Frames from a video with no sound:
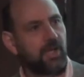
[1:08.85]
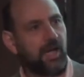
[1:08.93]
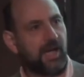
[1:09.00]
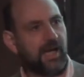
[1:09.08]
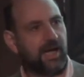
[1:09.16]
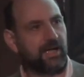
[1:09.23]

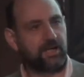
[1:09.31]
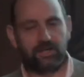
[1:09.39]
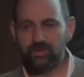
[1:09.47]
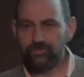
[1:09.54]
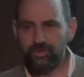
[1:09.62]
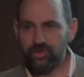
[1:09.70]

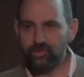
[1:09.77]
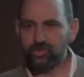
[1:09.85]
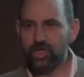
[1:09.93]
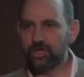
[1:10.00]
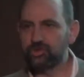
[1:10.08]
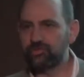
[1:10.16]
And
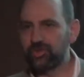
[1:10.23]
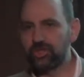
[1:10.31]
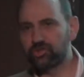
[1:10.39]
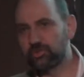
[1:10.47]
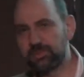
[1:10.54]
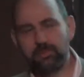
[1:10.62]
these kinds of
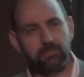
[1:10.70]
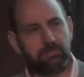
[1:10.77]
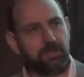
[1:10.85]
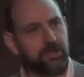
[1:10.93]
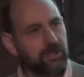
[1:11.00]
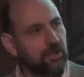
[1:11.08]
things are
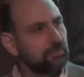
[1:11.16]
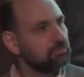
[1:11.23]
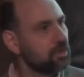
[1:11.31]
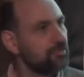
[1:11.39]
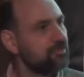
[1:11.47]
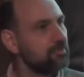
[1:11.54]
probably
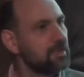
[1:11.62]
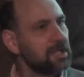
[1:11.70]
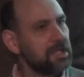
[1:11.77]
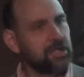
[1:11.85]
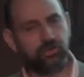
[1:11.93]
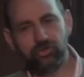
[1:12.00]
not
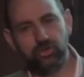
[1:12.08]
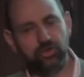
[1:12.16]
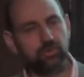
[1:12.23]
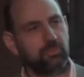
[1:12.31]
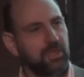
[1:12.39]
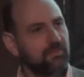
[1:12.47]
unfamiliar to
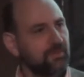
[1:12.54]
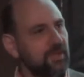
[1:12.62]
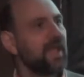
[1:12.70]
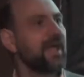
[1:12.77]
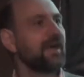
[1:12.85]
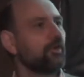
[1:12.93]
you
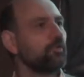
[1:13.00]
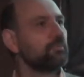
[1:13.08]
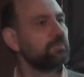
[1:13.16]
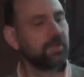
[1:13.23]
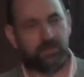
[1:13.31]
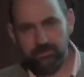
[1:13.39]
even now.
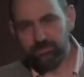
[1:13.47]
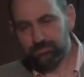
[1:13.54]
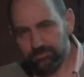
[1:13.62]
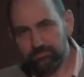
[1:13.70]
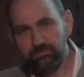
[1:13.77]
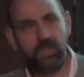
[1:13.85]

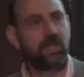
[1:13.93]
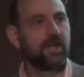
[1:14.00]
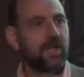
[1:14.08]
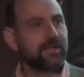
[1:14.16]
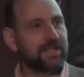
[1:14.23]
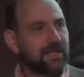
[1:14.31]
But
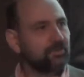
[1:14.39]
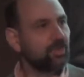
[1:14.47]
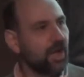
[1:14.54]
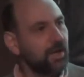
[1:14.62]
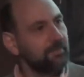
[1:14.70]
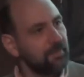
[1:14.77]
at that
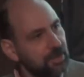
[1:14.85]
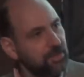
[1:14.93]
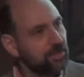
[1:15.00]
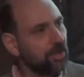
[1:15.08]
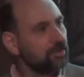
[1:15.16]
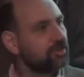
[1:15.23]
time,
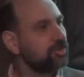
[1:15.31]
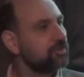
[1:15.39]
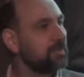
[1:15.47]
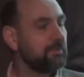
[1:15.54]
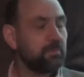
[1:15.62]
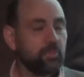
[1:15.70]
in the
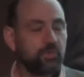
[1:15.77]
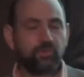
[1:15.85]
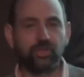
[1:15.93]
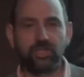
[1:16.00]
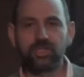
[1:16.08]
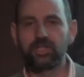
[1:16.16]
90s, people were
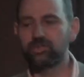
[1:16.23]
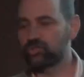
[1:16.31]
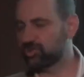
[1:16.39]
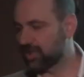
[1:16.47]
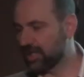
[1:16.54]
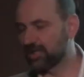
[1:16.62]
seeing
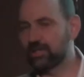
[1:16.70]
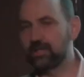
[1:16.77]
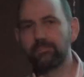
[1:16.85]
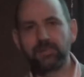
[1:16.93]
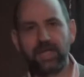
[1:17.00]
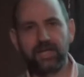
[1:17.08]
this and
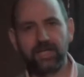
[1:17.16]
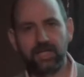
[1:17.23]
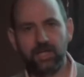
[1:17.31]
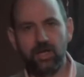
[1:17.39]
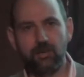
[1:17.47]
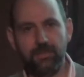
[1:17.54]

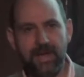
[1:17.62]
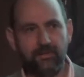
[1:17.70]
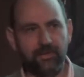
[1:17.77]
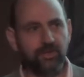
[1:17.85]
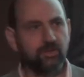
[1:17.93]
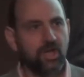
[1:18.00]
complaining a lot
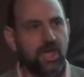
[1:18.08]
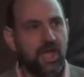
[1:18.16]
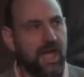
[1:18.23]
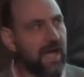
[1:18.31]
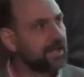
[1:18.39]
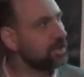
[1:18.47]
about it.
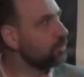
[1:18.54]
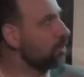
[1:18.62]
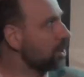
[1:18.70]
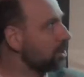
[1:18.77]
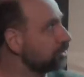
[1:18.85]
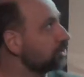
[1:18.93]
And there
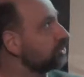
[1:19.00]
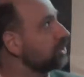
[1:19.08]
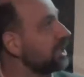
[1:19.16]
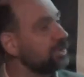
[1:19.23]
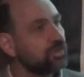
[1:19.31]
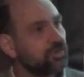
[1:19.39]
was a
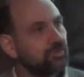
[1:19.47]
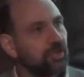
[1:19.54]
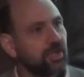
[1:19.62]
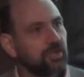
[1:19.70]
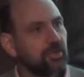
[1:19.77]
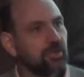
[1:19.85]
sense
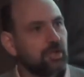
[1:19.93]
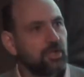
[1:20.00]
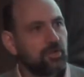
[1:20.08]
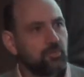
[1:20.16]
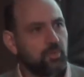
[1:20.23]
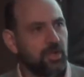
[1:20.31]

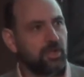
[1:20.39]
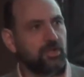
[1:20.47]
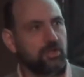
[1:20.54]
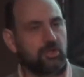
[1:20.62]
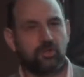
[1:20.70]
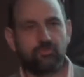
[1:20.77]
that
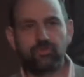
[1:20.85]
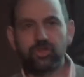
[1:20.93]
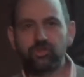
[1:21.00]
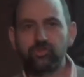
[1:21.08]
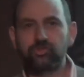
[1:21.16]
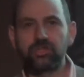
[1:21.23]

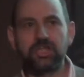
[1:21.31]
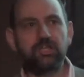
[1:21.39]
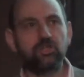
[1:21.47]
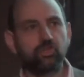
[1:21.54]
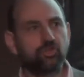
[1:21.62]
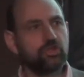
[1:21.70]
the
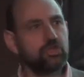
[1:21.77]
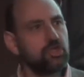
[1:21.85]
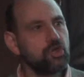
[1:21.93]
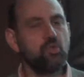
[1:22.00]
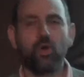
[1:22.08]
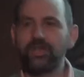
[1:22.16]
industry
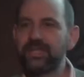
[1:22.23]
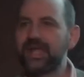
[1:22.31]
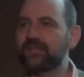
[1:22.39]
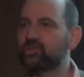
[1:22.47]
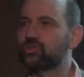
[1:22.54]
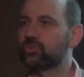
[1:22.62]
knew what
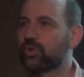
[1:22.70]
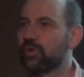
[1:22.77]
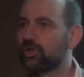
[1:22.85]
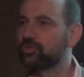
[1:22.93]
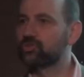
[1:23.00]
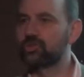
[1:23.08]
the answer
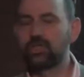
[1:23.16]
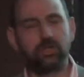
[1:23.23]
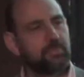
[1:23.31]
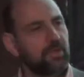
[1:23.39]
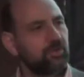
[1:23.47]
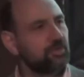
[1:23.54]
was going
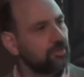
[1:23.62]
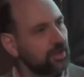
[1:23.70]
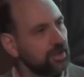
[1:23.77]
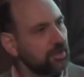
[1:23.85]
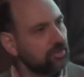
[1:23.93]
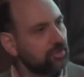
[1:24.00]
to be to
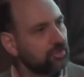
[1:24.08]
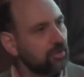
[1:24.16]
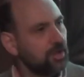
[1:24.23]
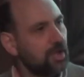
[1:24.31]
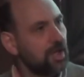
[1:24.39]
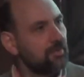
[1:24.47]
these.
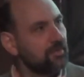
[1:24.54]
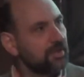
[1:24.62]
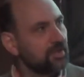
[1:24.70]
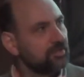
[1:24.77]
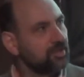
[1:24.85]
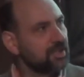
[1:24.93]

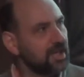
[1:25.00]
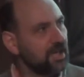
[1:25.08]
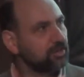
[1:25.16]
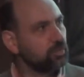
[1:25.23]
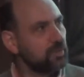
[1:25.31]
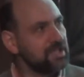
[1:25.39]
That they said,
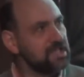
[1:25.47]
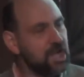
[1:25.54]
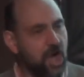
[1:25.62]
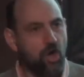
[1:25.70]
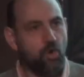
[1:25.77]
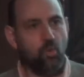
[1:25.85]
yes, we
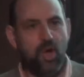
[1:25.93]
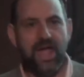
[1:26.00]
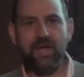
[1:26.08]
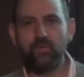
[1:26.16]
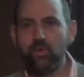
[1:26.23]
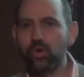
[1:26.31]
know
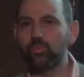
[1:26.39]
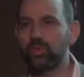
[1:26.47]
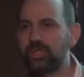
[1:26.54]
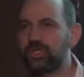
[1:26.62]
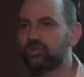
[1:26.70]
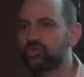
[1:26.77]
what
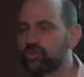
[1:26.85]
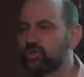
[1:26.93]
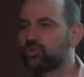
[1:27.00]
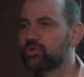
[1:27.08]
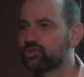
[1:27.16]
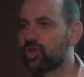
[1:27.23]
we need to
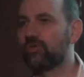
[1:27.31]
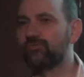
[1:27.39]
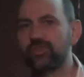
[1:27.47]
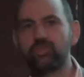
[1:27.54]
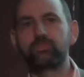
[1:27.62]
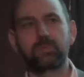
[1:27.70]
do to
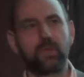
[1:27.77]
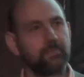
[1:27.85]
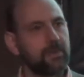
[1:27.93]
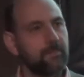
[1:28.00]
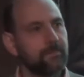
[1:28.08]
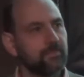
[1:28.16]
solve these
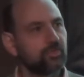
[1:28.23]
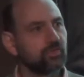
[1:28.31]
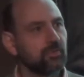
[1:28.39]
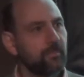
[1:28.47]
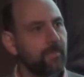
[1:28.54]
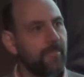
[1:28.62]
problems.